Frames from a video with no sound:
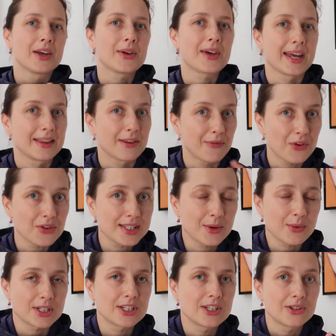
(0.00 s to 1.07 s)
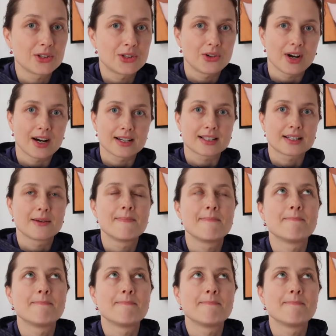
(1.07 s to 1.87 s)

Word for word: okay the first question that you ask